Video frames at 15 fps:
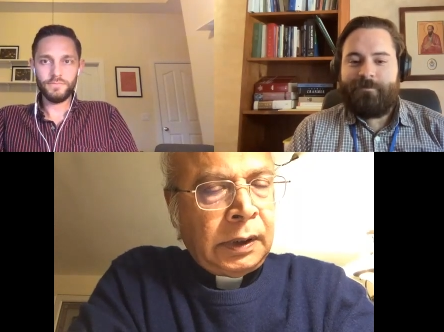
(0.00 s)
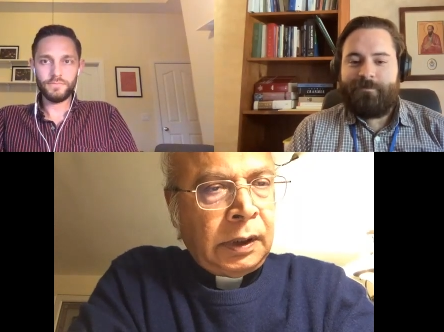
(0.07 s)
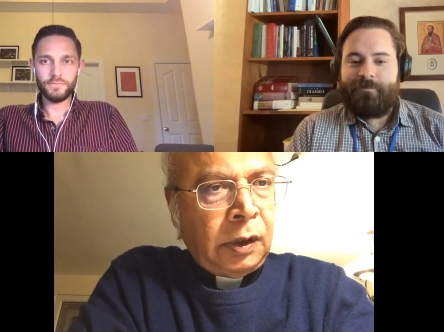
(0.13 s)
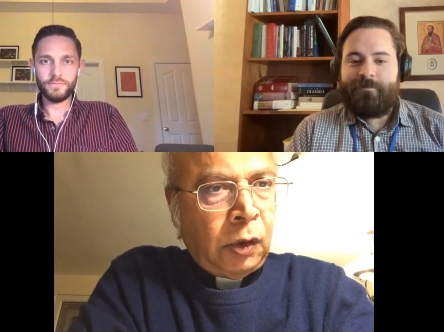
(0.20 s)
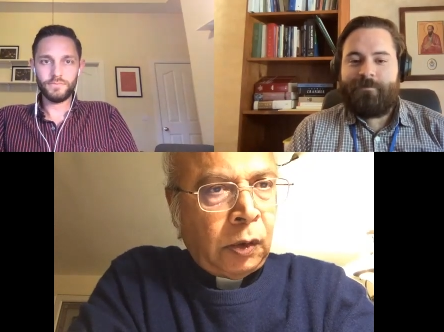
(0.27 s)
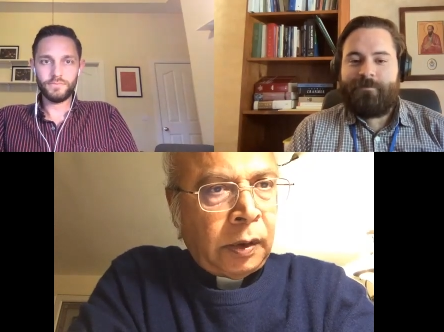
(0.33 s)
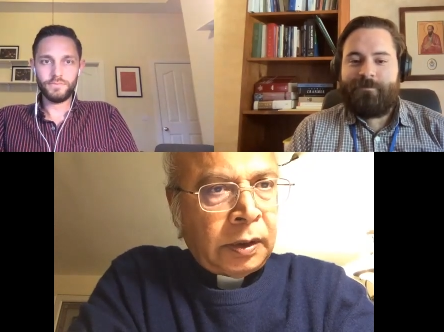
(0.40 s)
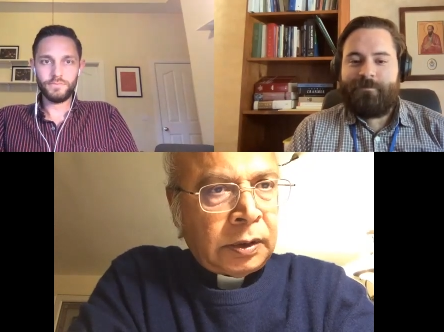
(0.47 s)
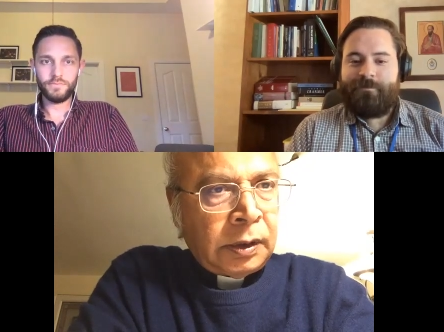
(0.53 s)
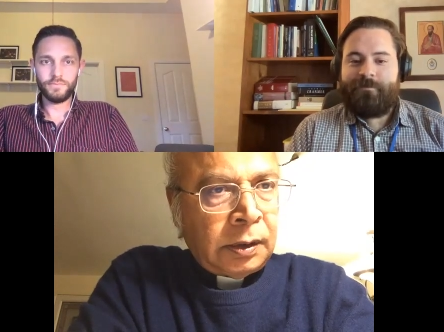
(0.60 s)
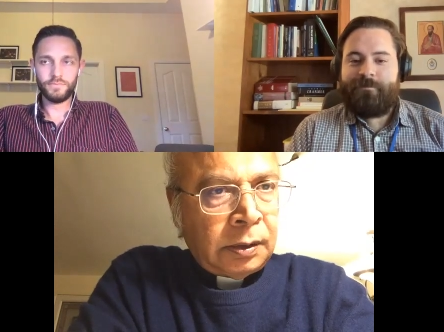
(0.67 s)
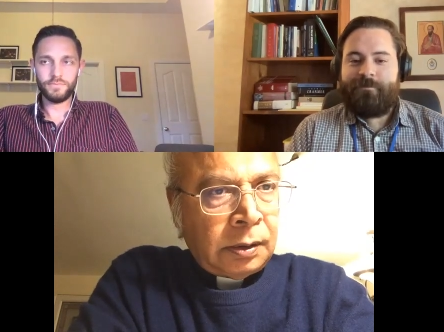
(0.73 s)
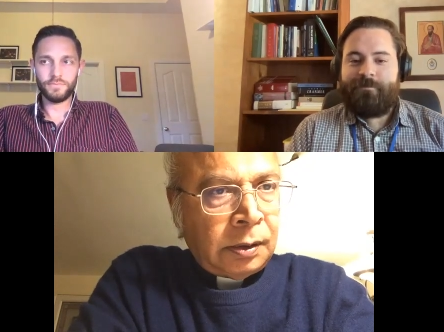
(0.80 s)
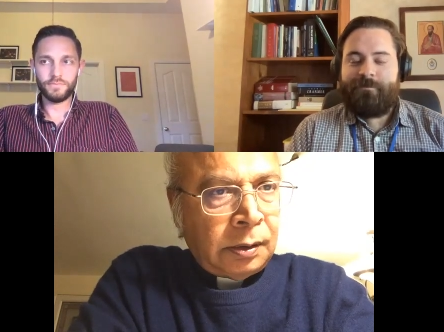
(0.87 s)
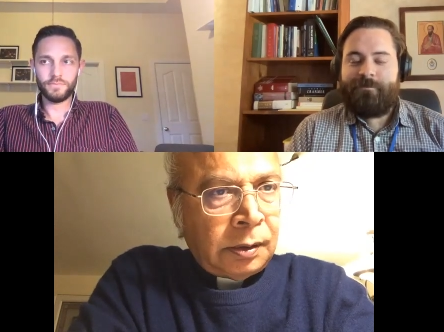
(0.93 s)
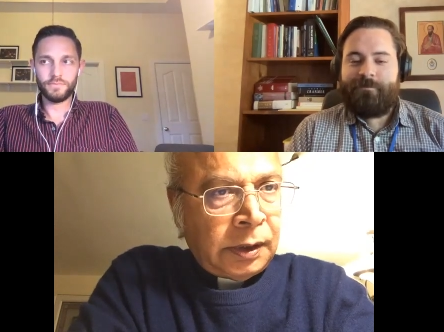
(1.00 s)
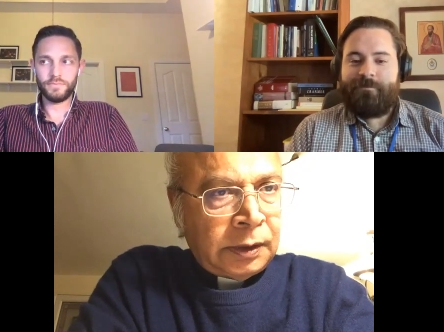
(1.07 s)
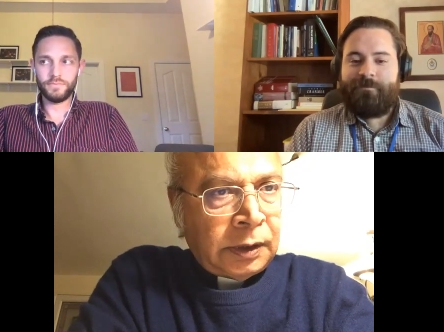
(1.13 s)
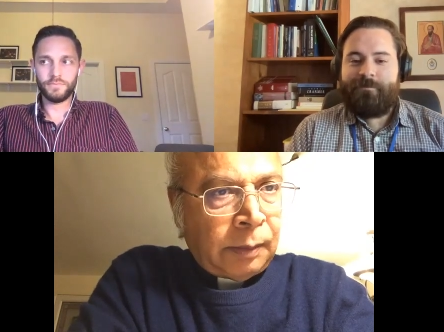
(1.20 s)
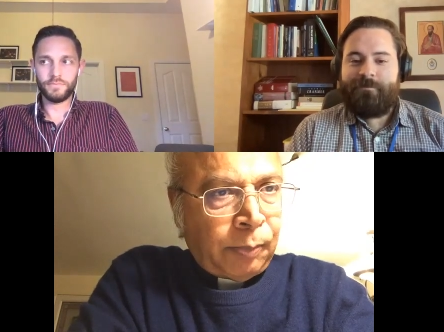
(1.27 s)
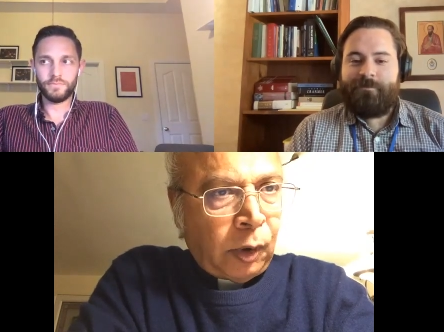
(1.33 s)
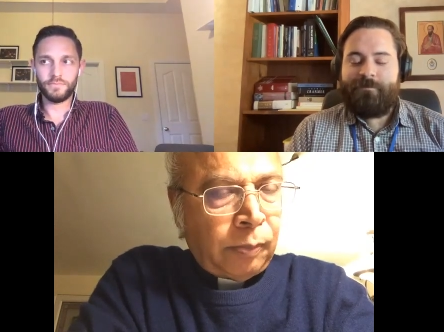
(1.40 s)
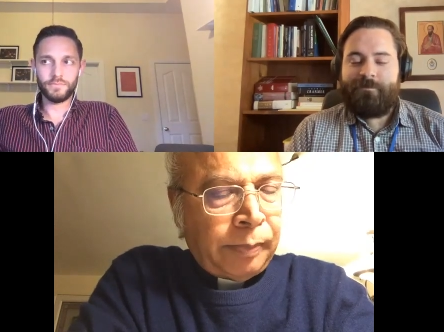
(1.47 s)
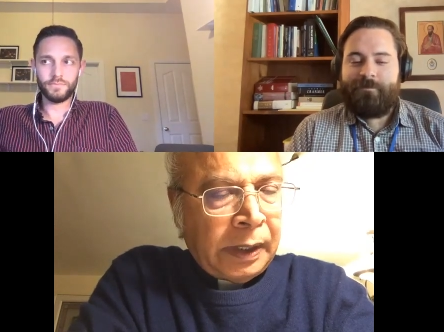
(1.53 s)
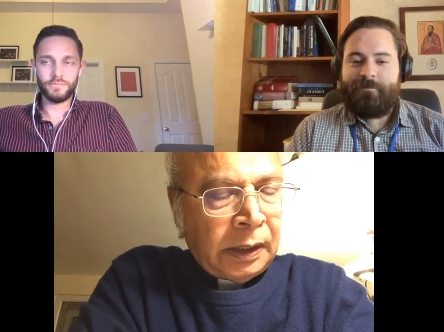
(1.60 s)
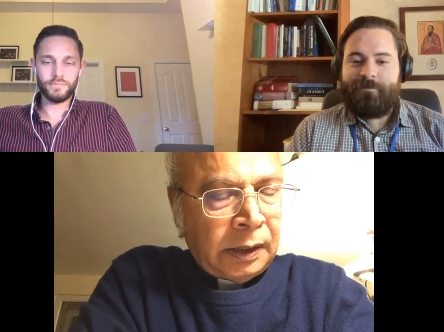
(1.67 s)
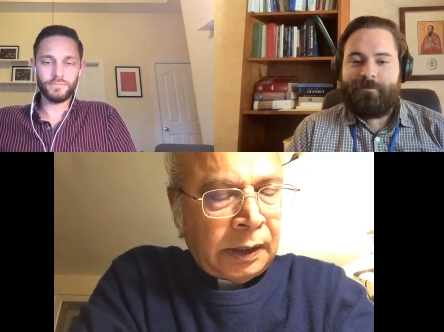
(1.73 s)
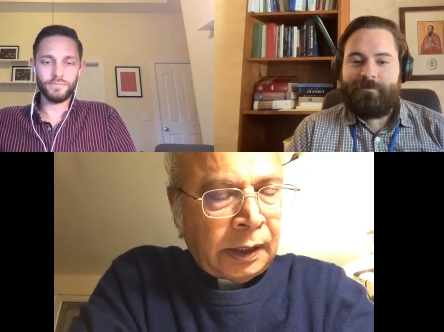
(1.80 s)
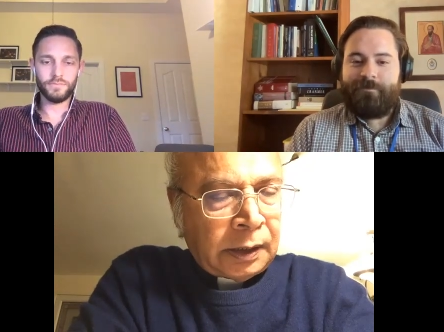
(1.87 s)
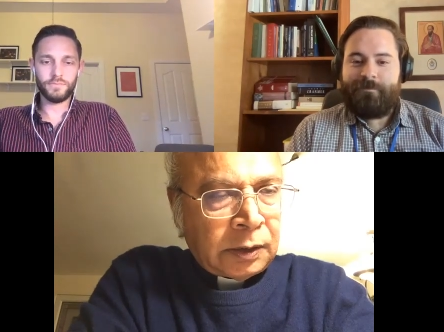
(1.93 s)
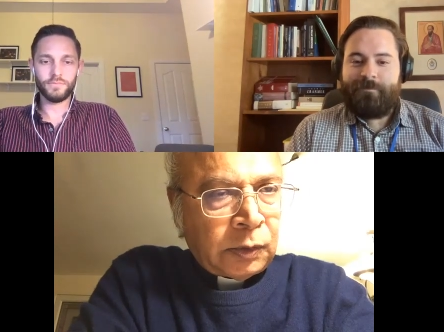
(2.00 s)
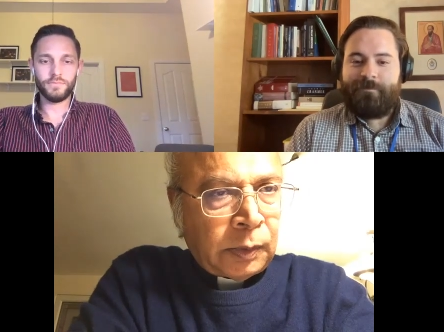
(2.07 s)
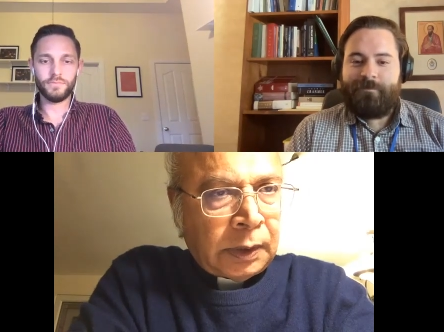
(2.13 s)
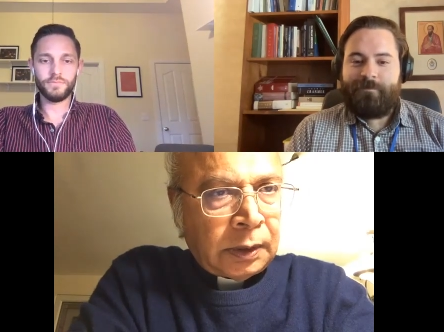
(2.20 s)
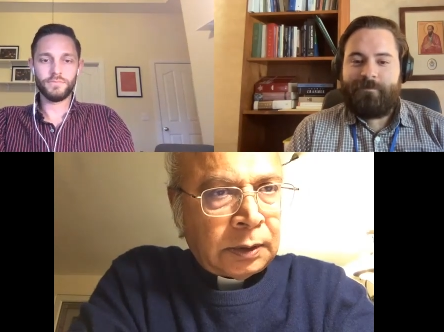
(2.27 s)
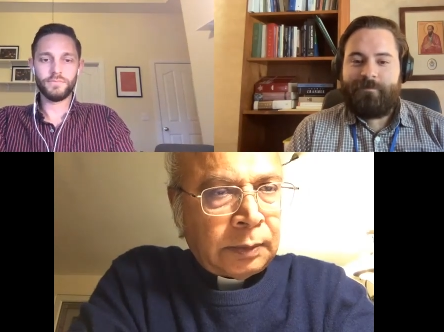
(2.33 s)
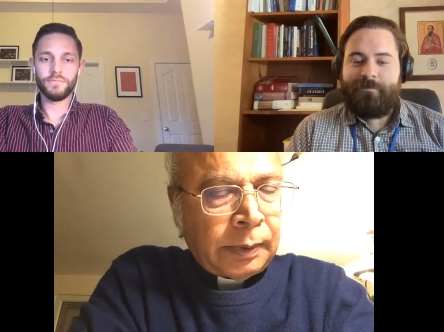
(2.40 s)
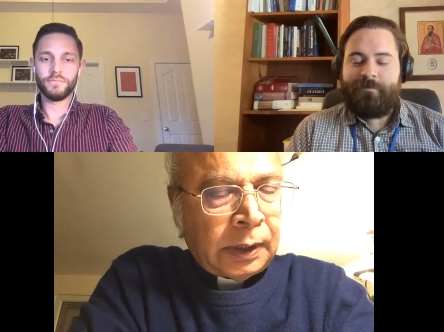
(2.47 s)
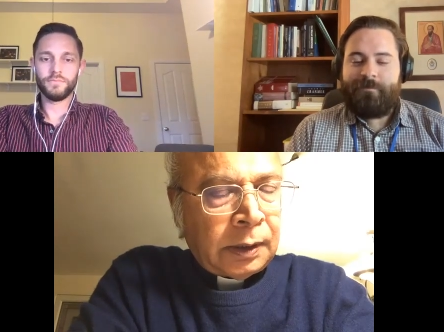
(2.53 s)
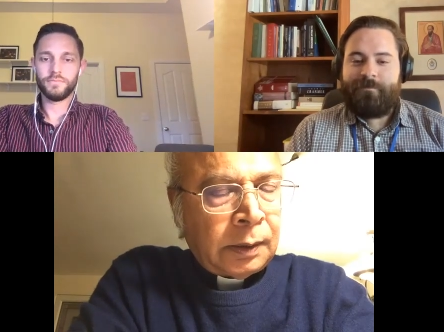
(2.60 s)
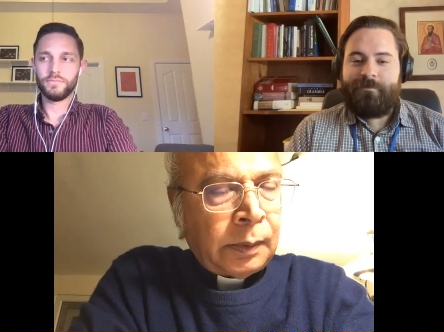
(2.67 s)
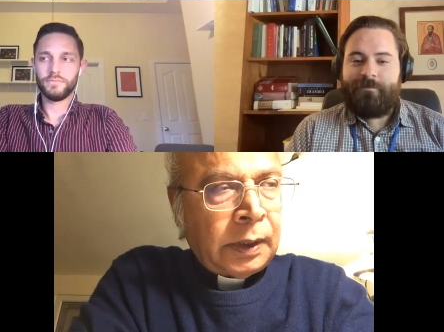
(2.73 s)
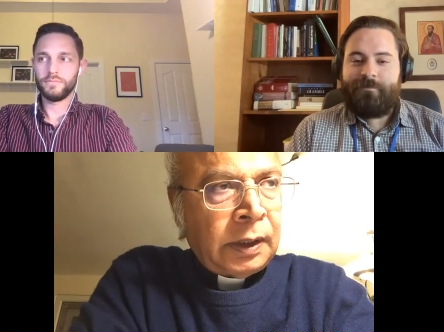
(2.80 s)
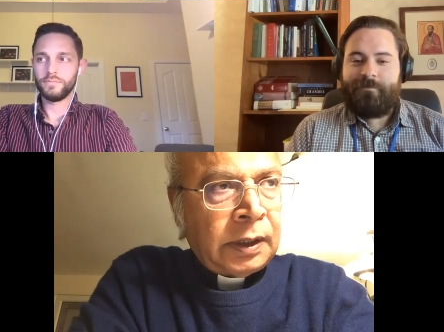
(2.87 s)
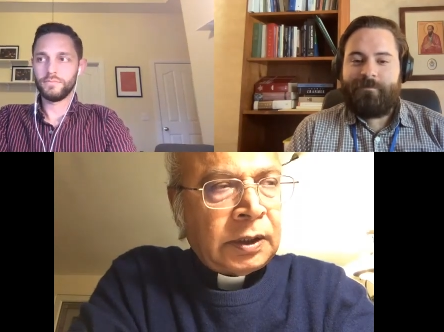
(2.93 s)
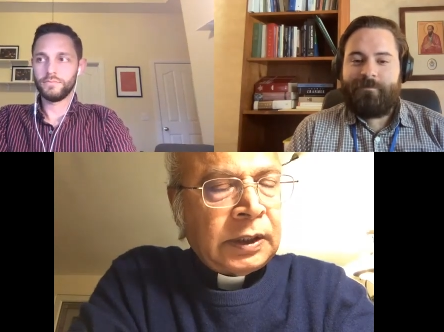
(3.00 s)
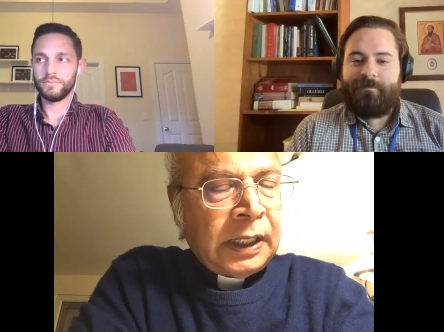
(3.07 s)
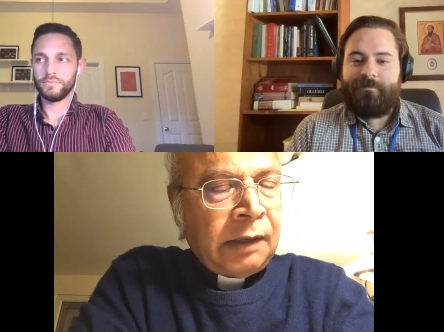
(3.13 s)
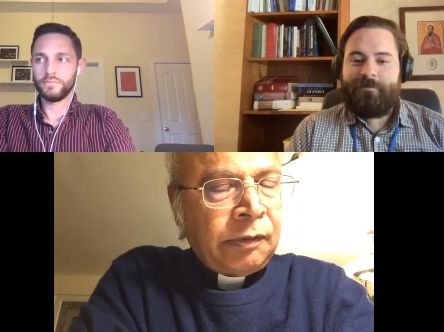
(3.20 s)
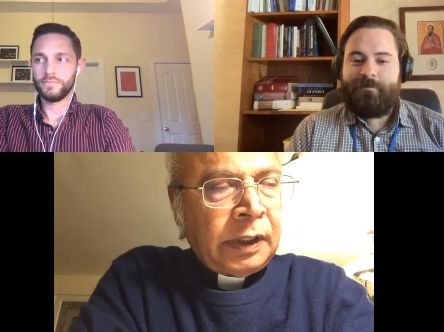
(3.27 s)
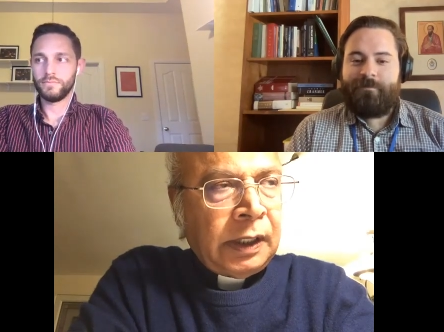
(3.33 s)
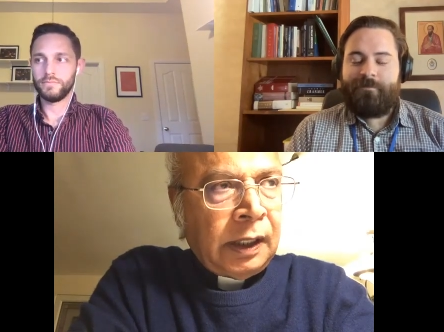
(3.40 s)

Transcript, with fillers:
Speaker 1: You know, these are Pope Benedict's words, by the way. It's never